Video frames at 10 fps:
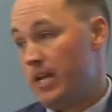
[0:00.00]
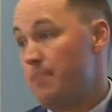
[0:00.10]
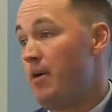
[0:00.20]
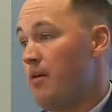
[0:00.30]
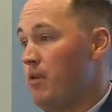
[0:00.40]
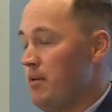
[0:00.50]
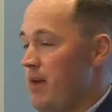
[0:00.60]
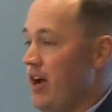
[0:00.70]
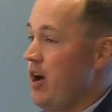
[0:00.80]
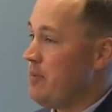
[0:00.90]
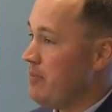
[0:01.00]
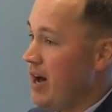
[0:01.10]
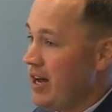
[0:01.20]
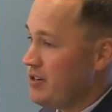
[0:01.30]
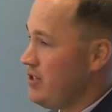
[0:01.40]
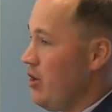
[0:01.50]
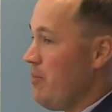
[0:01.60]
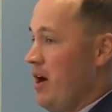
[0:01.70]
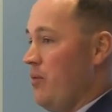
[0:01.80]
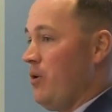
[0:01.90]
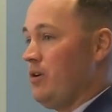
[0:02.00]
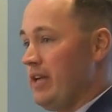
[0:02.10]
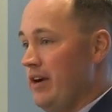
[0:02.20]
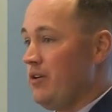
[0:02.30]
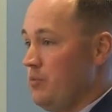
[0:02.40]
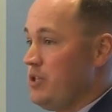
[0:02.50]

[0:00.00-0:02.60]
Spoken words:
He bought one of my alma maters, the Omaha World Herald,